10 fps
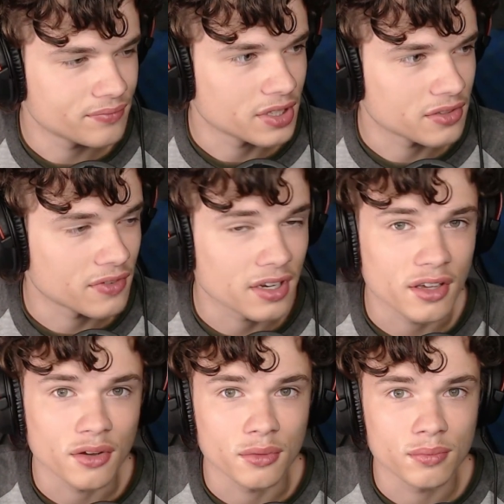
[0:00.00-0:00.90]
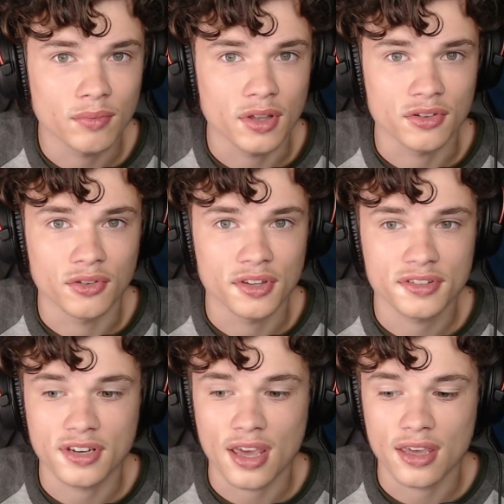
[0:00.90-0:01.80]
This video is on this
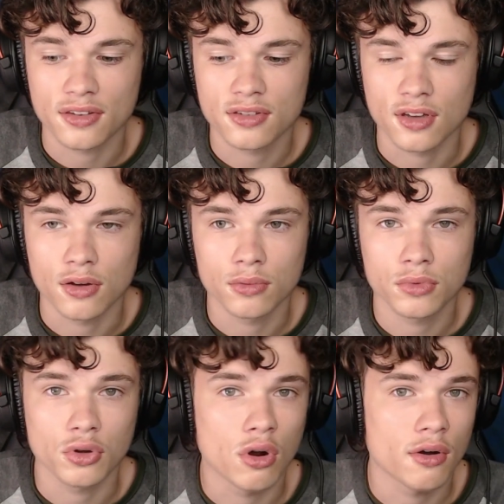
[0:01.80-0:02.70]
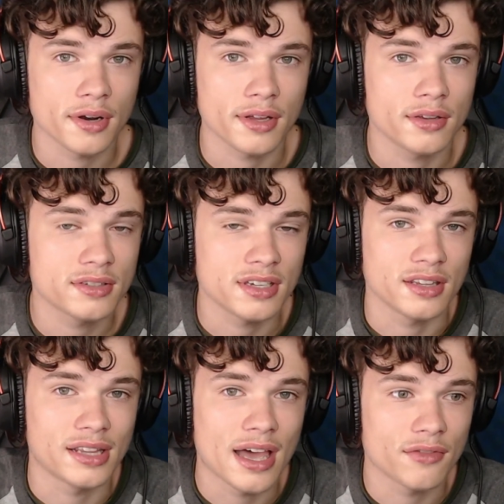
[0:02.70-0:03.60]
day, so you already see
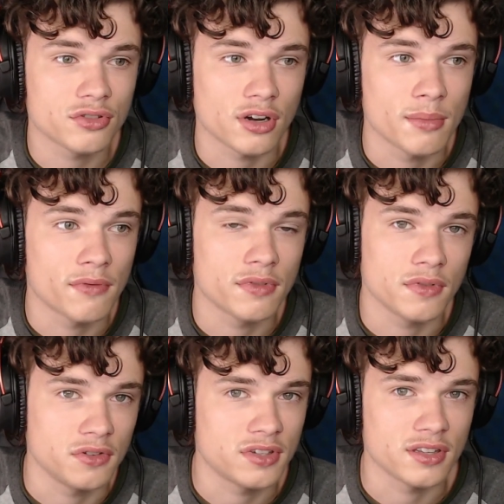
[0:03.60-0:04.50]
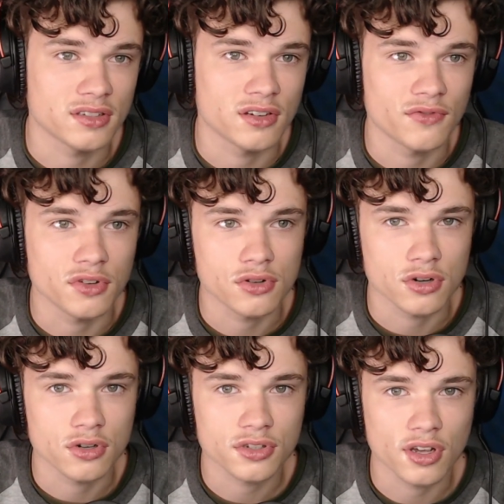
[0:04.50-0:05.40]
the live stream if you see this in the
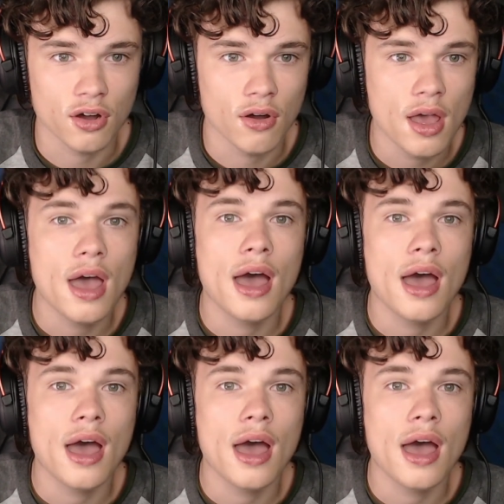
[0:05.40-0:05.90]
future. So